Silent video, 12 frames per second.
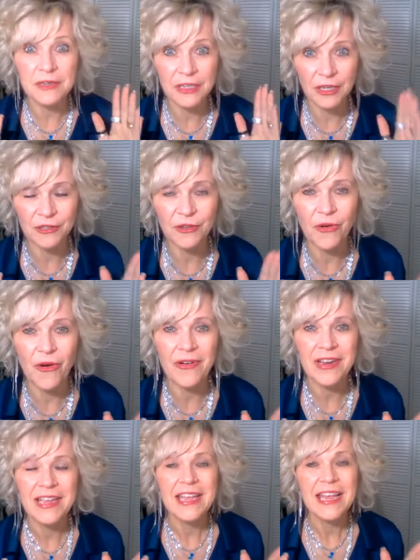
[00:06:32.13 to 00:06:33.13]

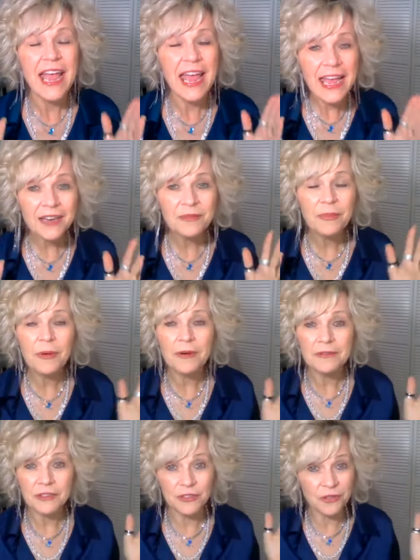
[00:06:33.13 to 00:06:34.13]
galore. And
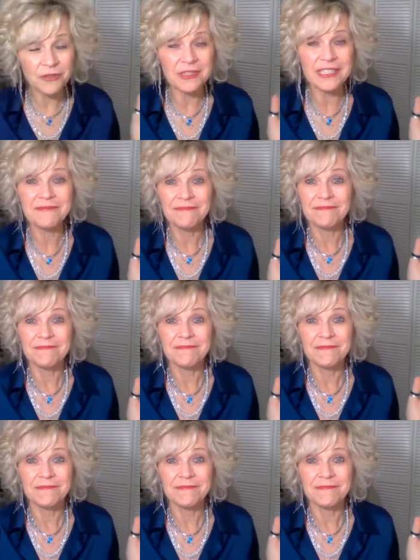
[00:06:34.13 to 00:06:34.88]
jewelry